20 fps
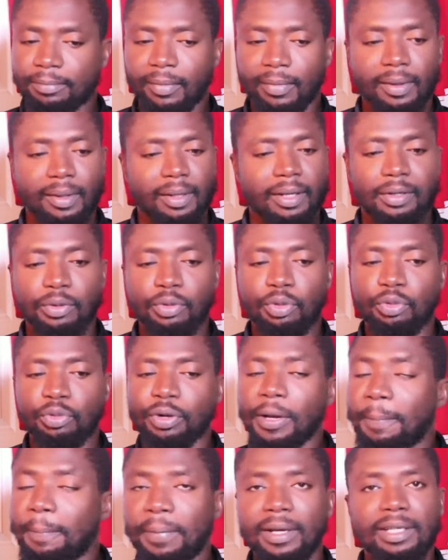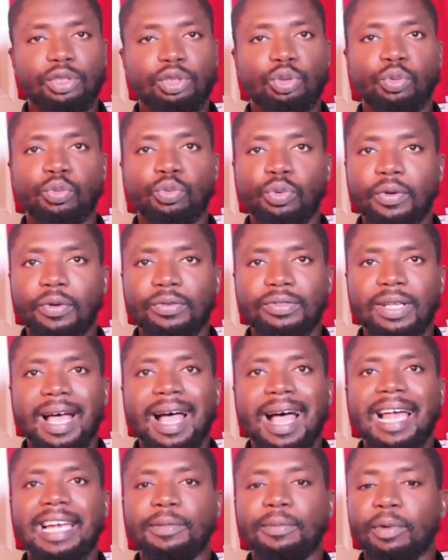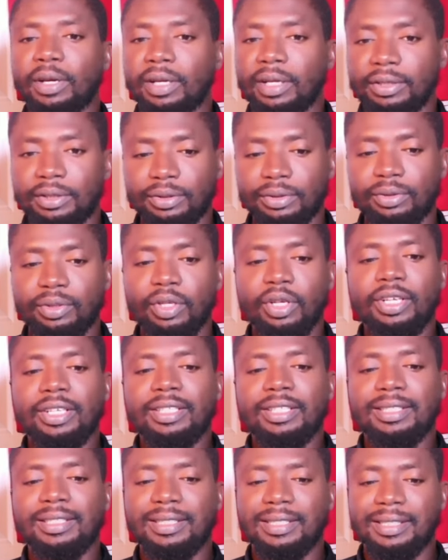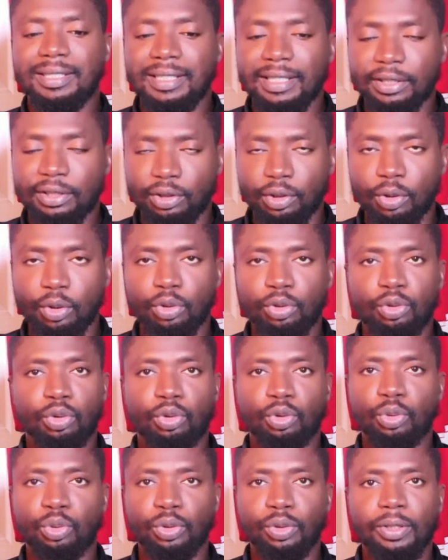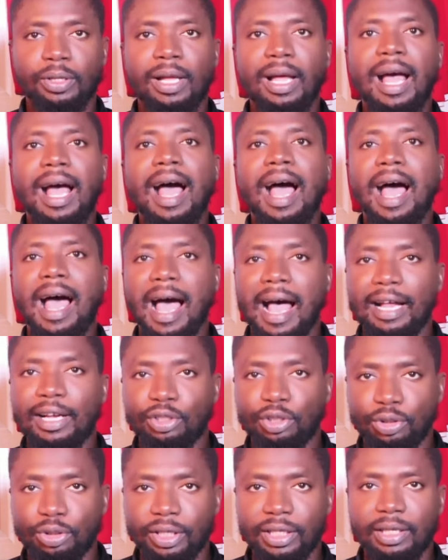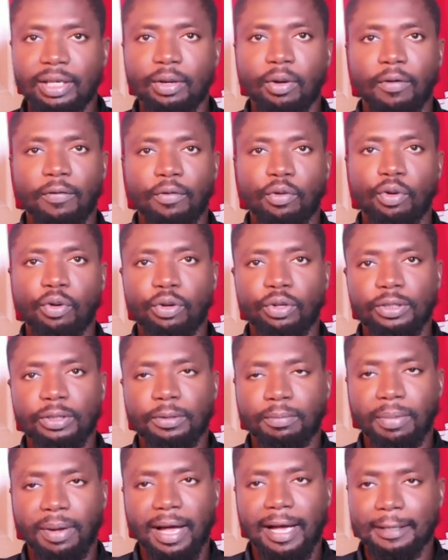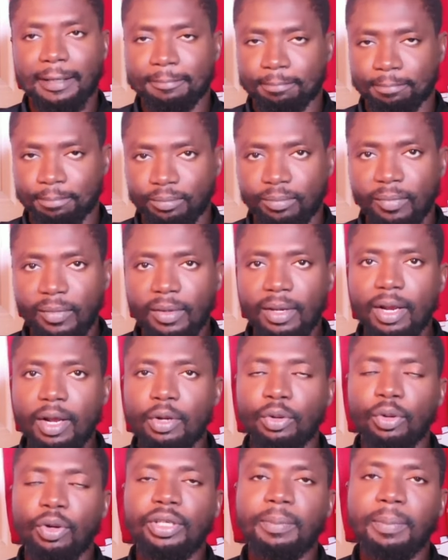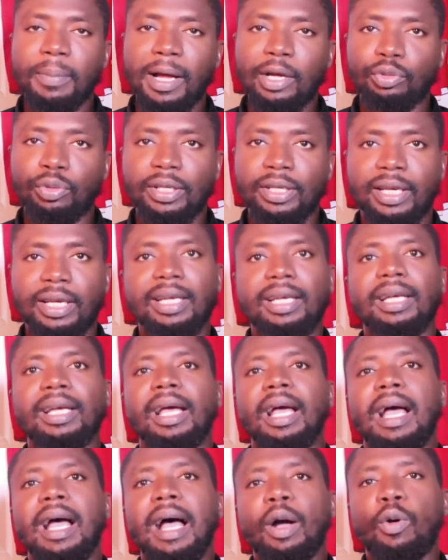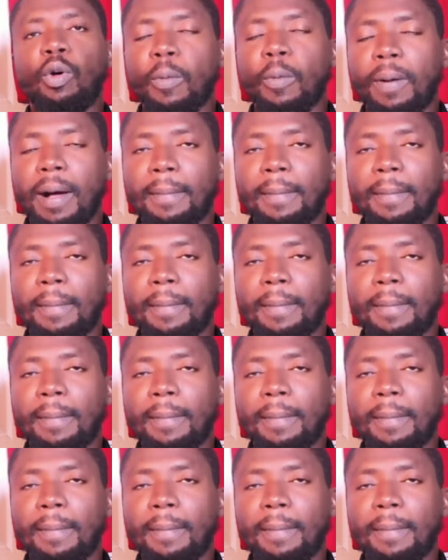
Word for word: ripping into Wolves at the Mola six goals to two, hat trick of goals by Noni Madueke. Cole Palmer